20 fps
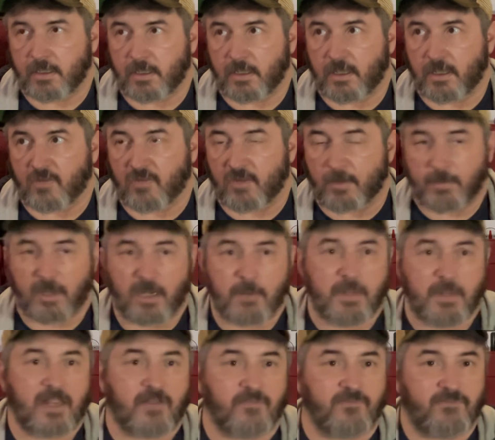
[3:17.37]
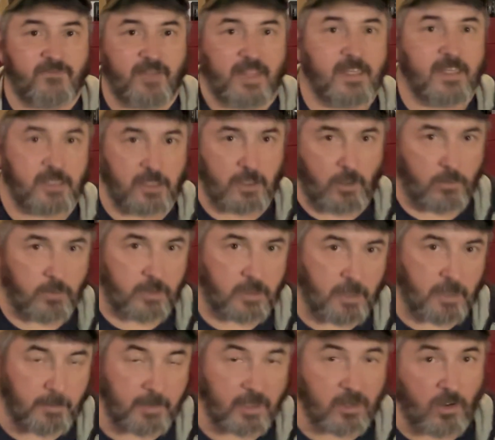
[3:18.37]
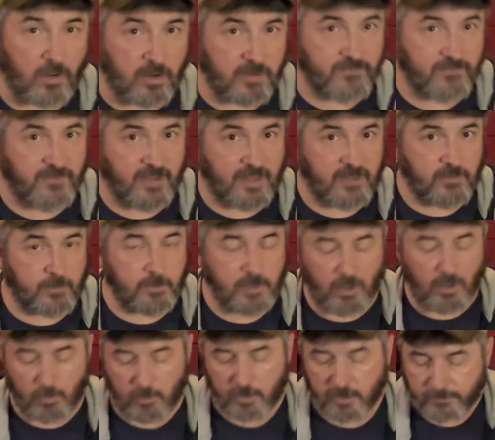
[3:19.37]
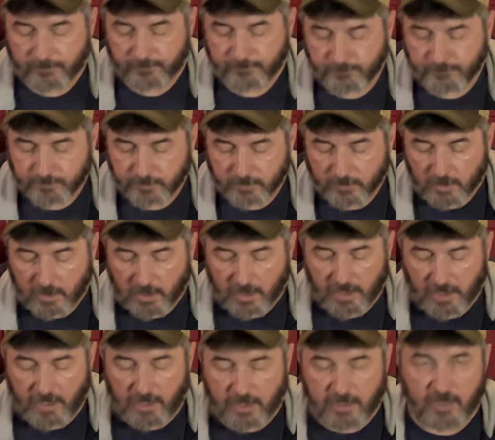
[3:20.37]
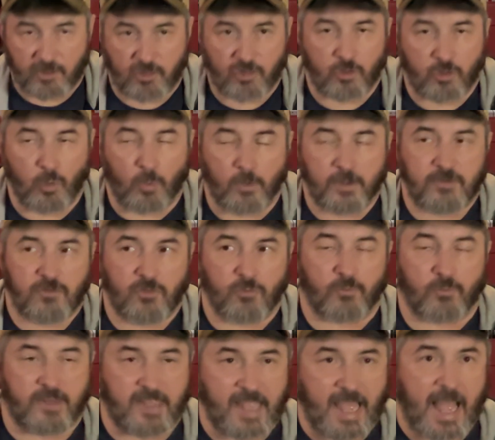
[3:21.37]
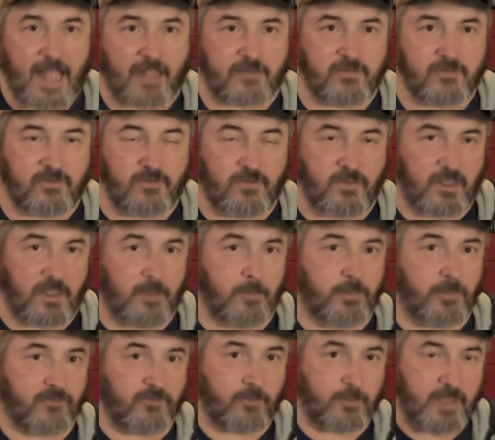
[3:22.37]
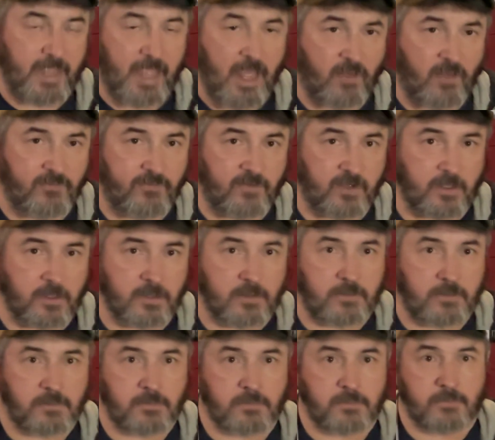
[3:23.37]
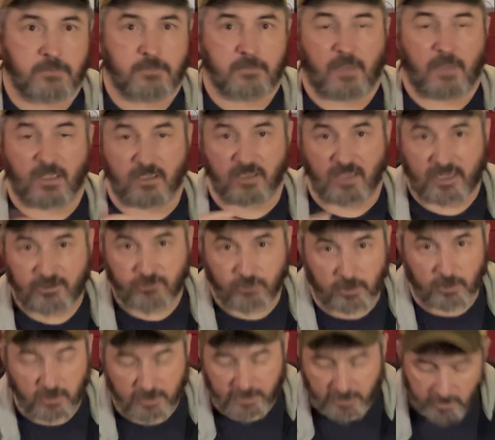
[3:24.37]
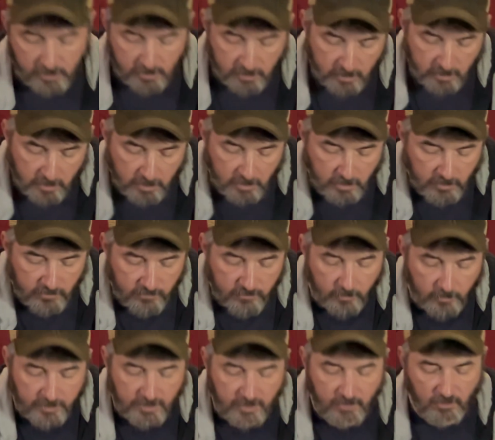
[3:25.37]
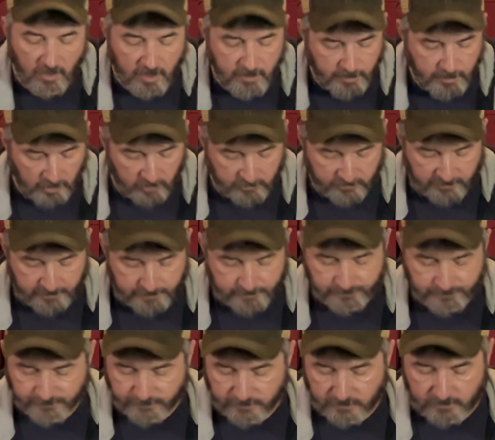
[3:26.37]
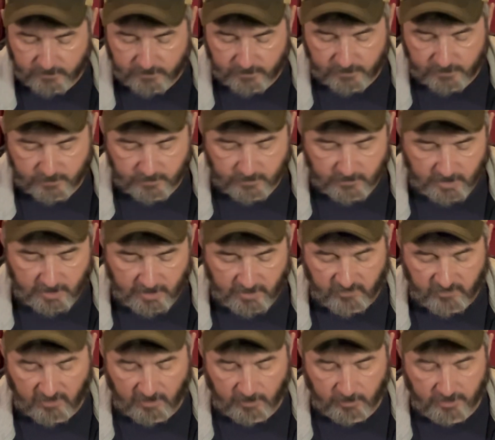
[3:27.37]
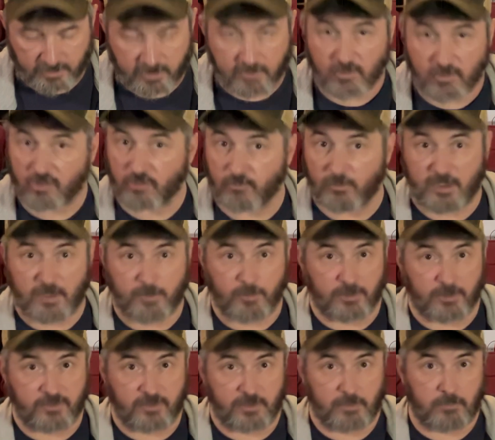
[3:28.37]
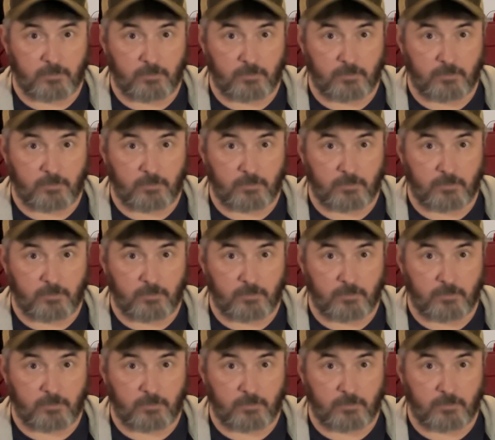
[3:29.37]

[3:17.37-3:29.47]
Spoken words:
is I'm going to make a fake yoke. I'm going to call it a phantom yoke, and it's going to react to the input from the Alpha electrically. So here I built an assembly. It's 3D printed.